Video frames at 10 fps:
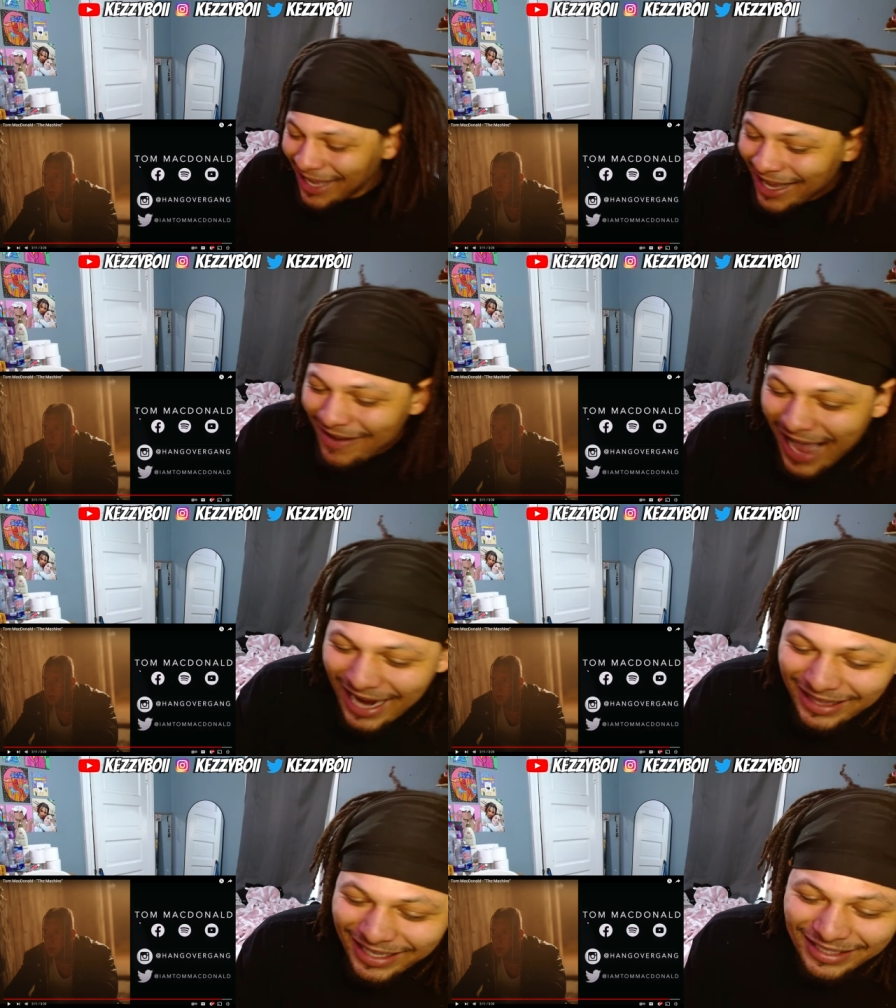hey,
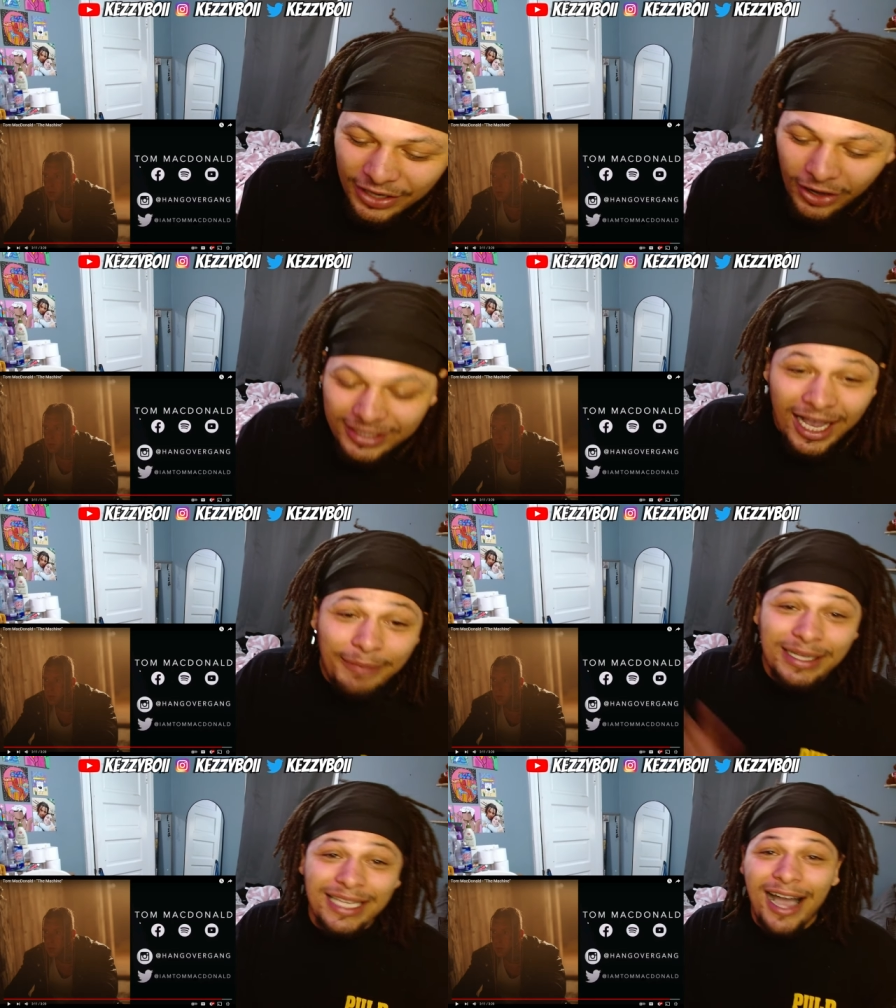listen, y'all. Tom
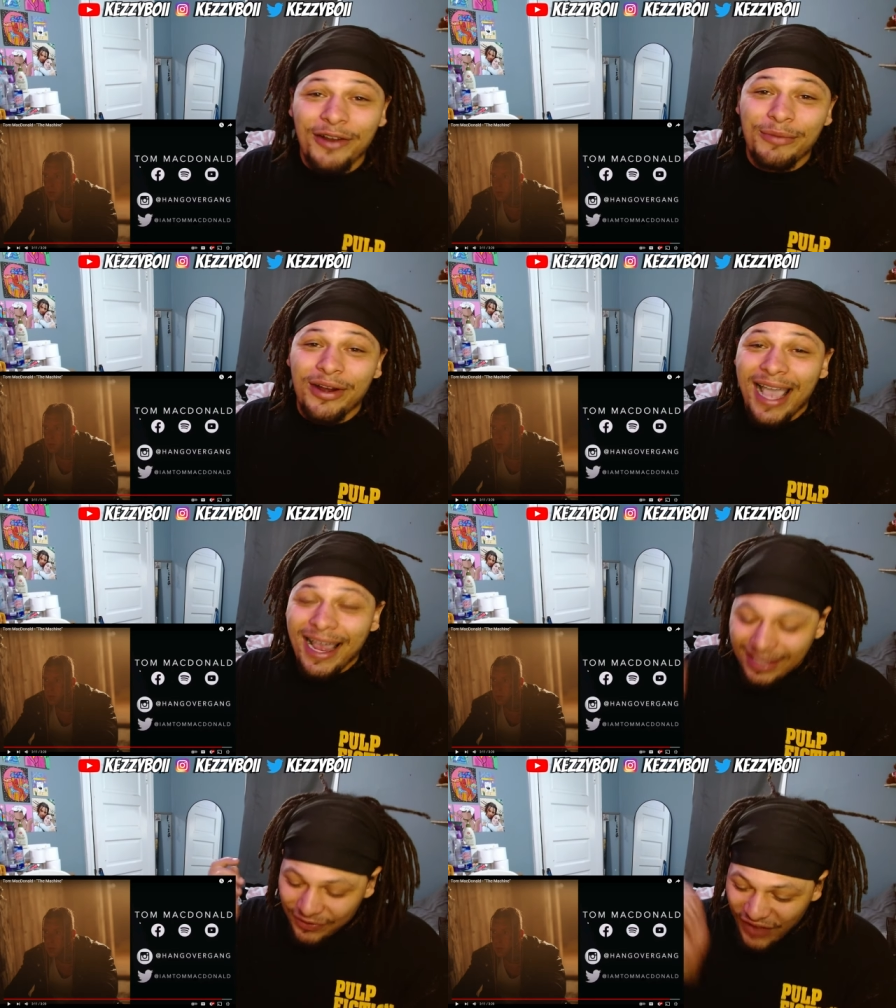Macdonald, bro. That
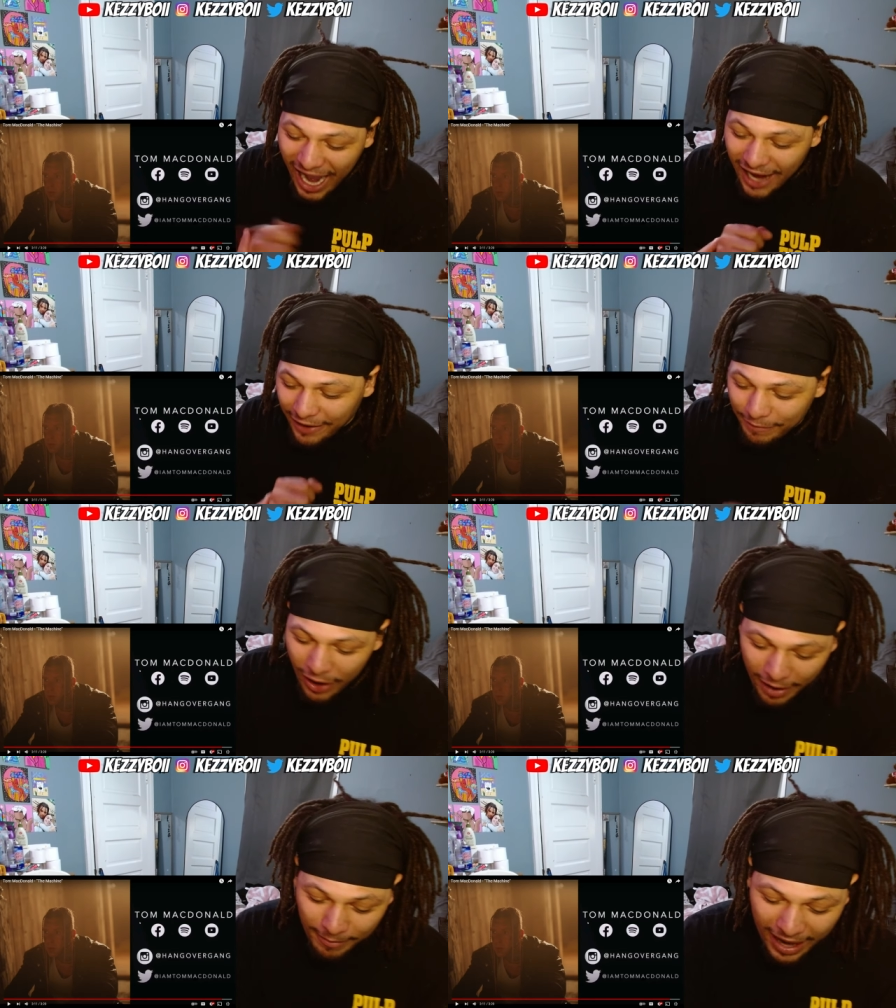is fire, bro.
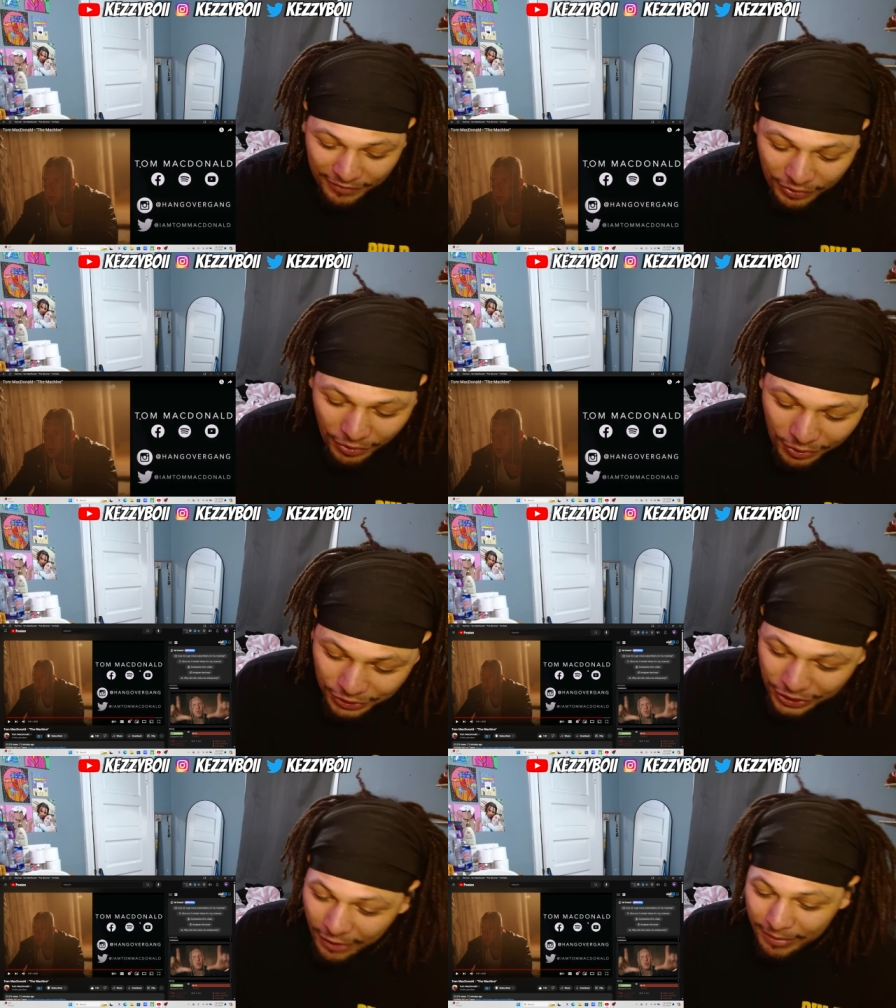I'm not even going to hold
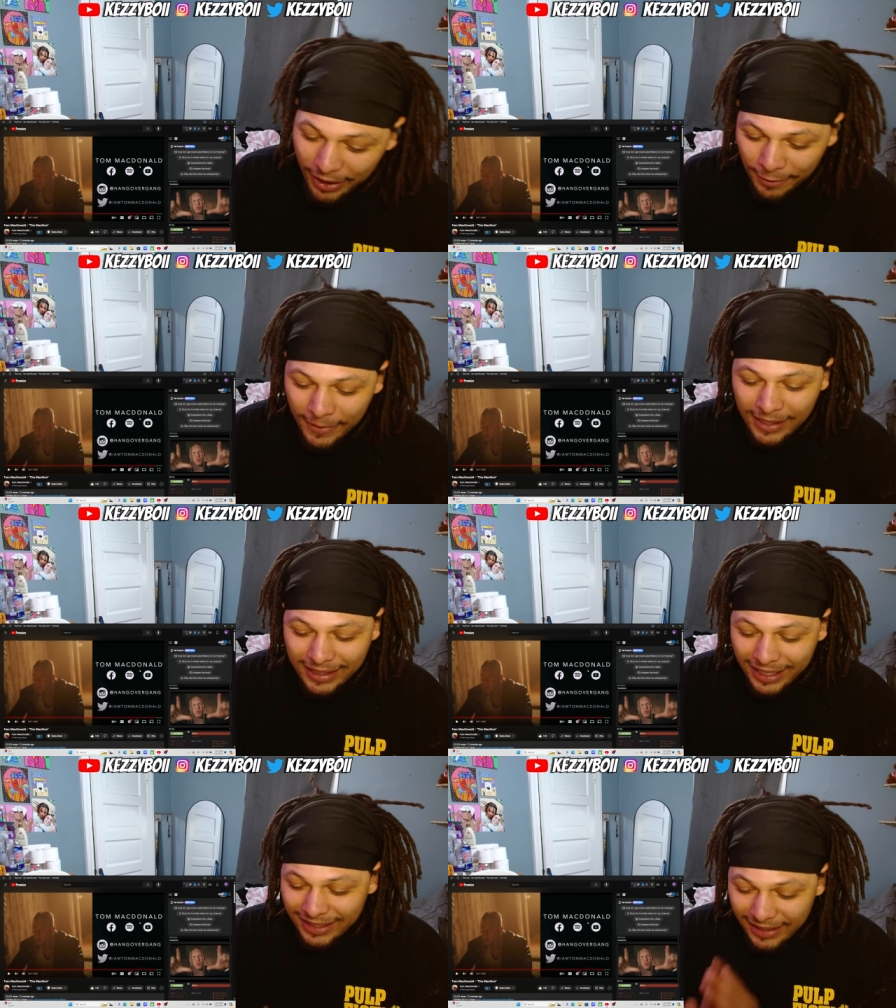y'all, bro.
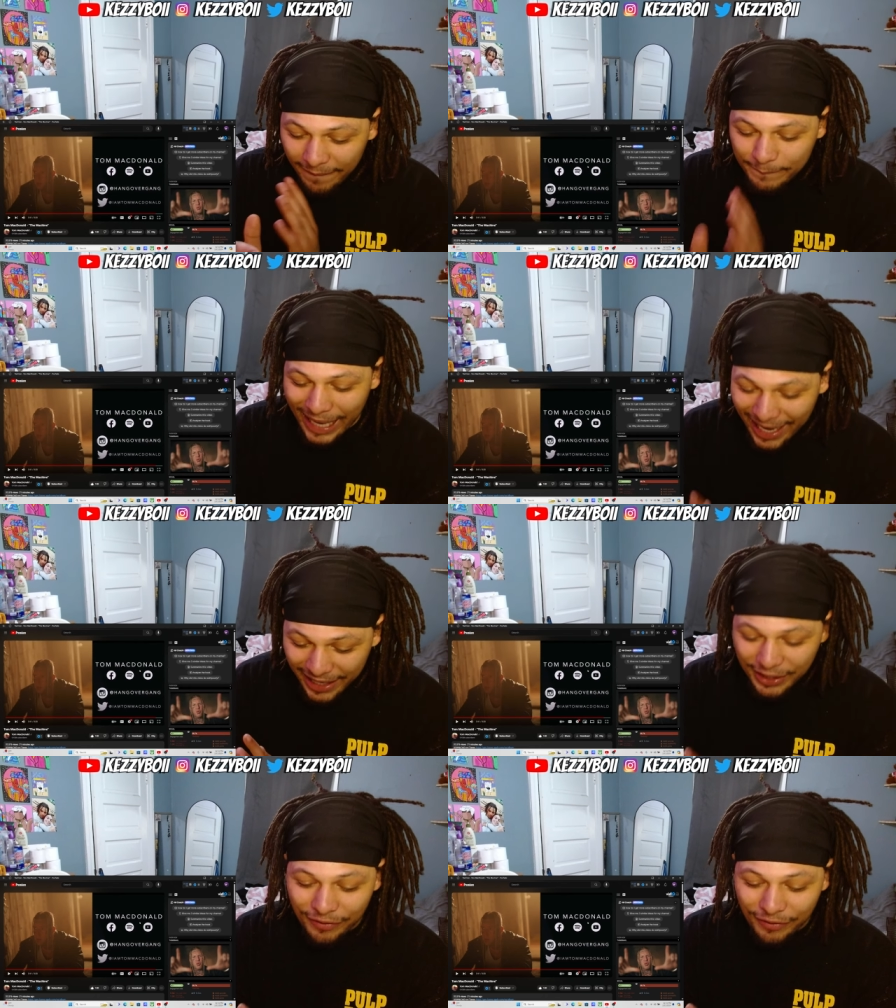This is a banger,